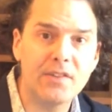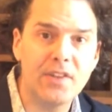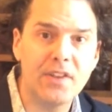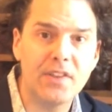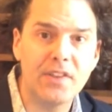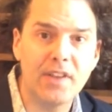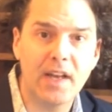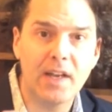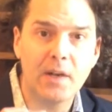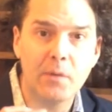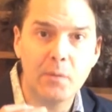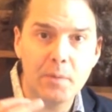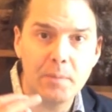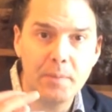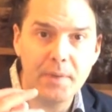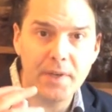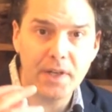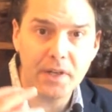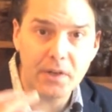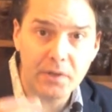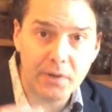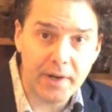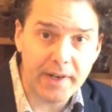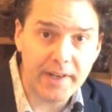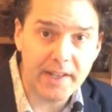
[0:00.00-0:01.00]
He thought it would be a
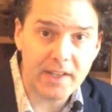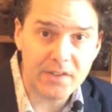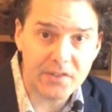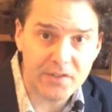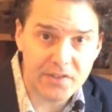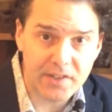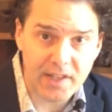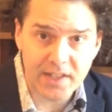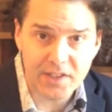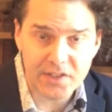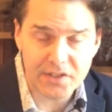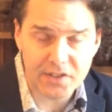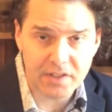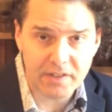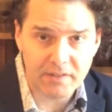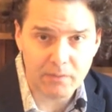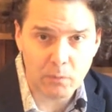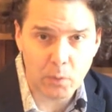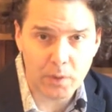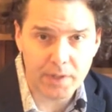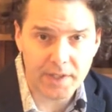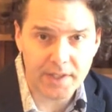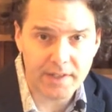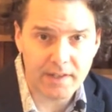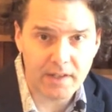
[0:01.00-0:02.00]
great extension of
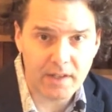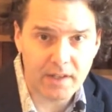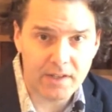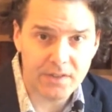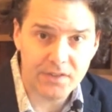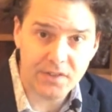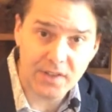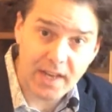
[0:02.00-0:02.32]
what he does.